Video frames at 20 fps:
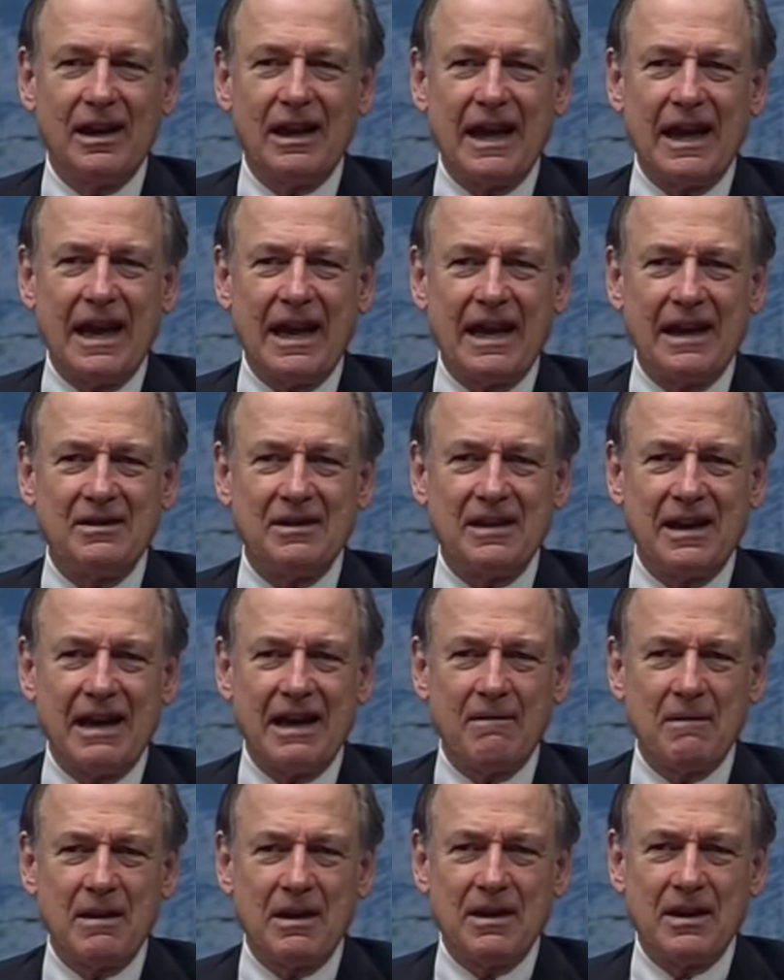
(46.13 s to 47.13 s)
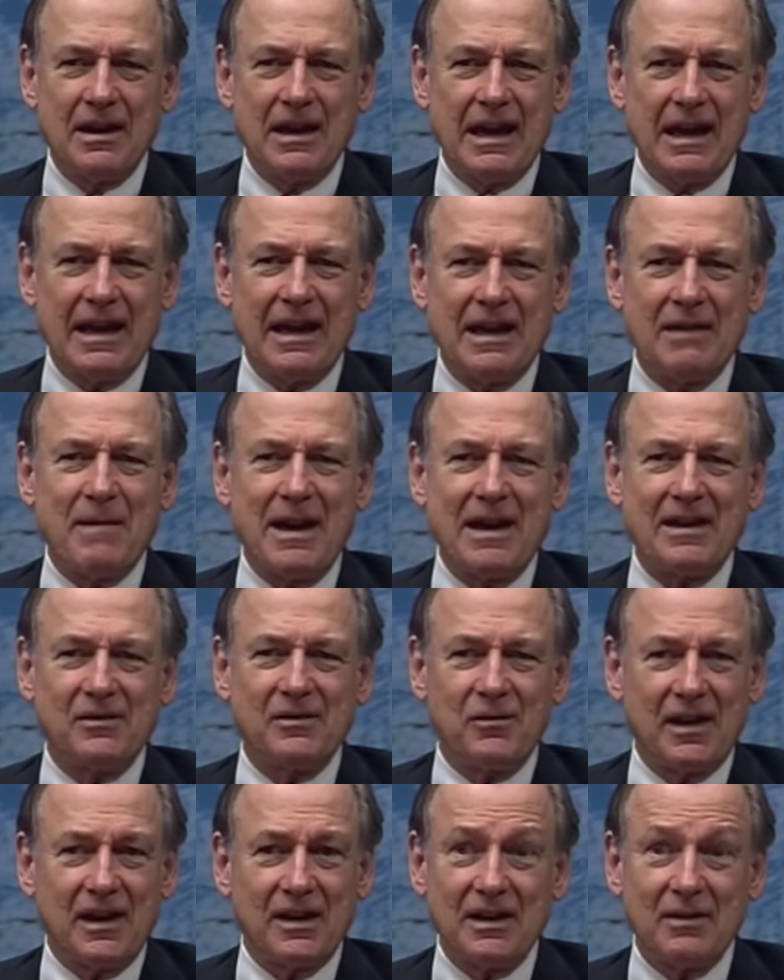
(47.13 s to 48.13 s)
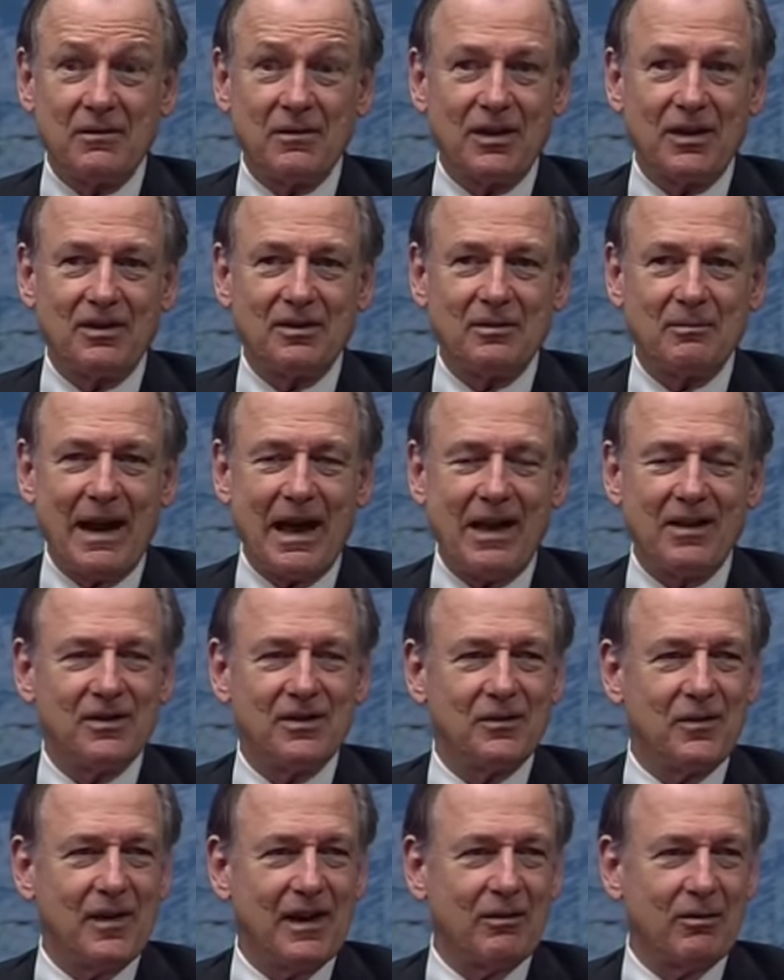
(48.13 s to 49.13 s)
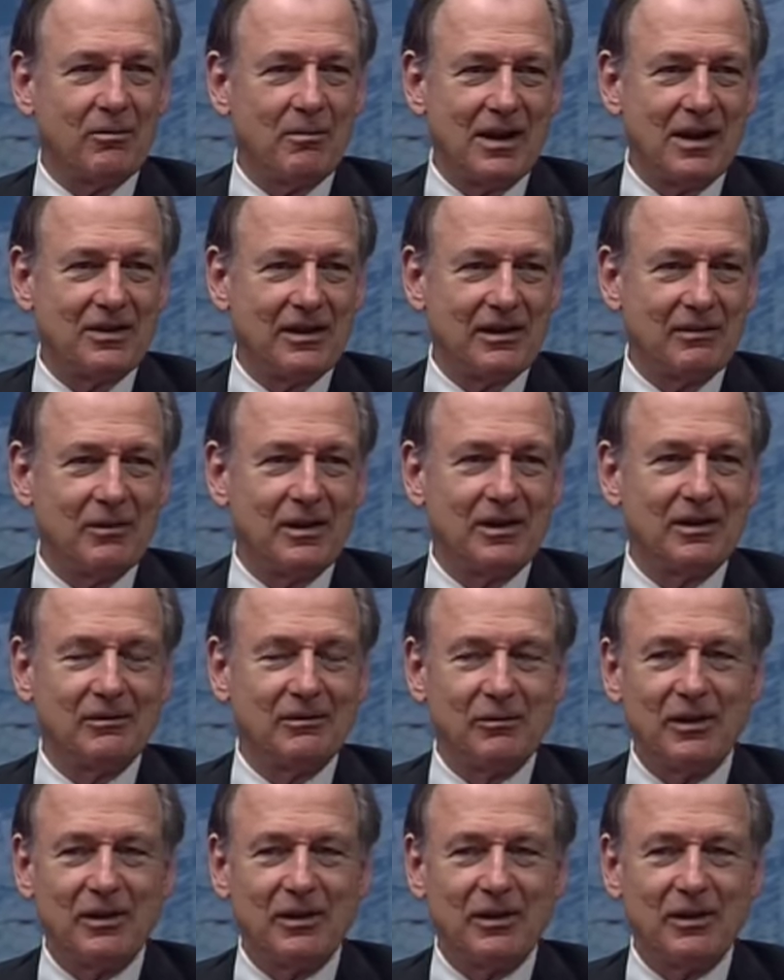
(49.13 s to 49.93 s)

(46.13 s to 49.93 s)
And uh, uh it makes it very difficult to balance the federal budget when,